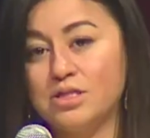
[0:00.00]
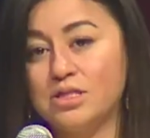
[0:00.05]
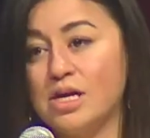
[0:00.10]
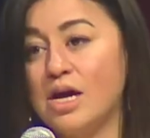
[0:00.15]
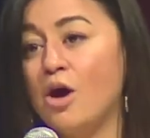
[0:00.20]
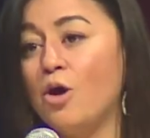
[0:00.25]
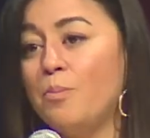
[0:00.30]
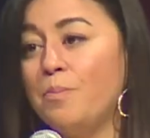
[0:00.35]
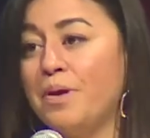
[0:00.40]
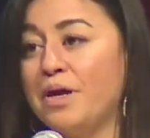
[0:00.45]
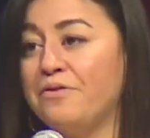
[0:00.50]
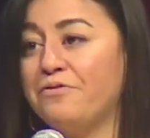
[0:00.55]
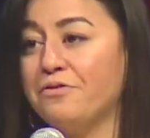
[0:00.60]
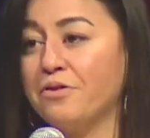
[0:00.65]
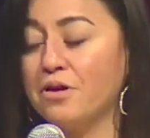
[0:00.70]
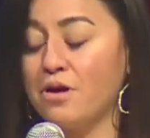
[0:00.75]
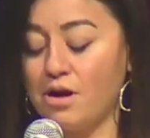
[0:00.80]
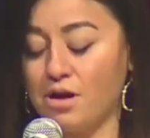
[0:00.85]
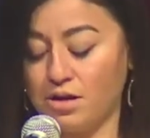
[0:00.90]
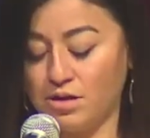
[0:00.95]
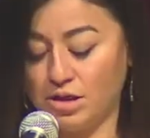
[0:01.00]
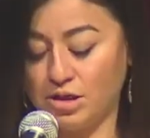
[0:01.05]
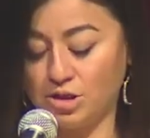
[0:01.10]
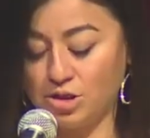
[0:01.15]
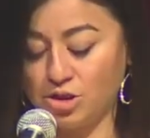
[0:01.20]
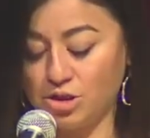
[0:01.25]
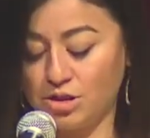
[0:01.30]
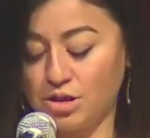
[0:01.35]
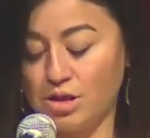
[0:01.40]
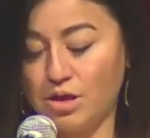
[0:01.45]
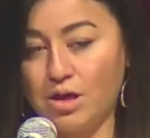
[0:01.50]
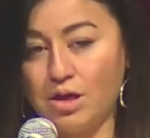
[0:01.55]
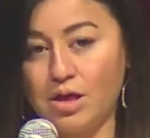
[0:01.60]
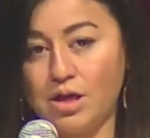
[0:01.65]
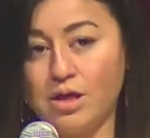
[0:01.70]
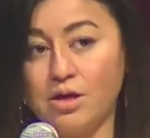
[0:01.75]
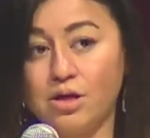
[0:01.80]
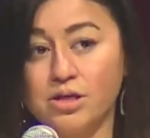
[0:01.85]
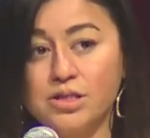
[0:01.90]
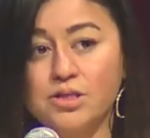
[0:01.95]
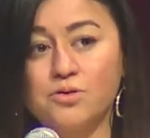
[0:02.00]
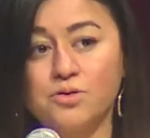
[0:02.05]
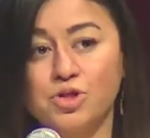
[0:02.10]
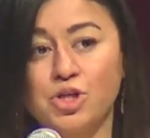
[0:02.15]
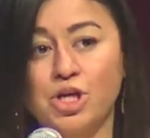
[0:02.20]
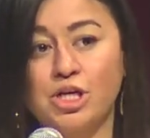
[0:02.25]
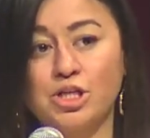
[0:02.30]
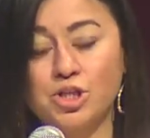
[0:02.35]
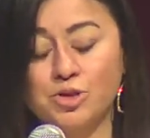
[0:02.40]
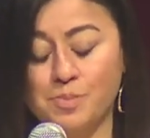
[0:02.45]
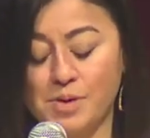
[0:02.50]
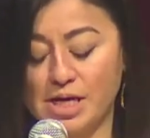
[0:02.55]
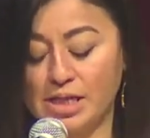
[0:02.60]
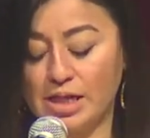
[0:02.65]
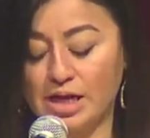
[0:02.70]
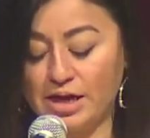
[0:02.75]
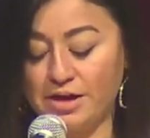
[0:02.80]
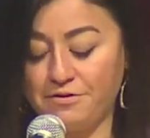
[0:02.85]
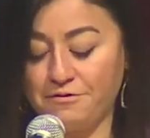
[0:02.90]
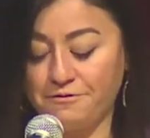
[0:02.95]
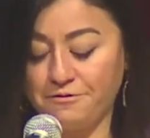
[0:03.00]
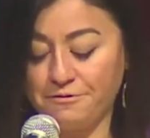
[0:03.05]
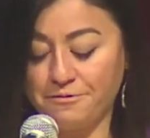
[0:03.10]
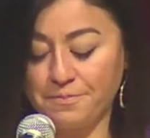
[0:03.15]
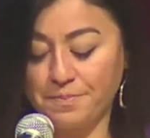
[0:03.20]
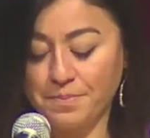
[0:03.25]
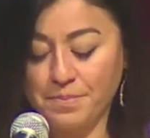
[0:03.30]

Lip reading: to help pay for college, it also changed my life.